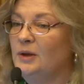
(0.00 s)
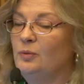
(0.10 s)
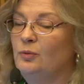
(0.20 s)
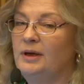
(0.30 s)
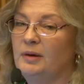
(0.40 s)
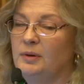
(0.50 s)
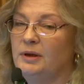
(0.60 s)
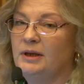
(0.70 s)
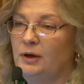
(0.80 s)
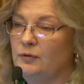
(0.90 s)

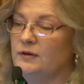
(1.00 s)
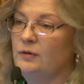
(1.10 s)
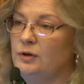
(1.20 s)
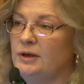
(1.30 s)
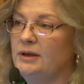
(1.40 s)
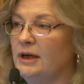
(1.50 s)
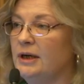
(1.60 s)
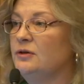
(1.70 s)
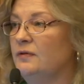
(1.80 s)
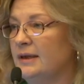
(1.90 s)
outside, to express
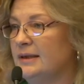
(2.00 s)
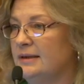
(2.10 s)
our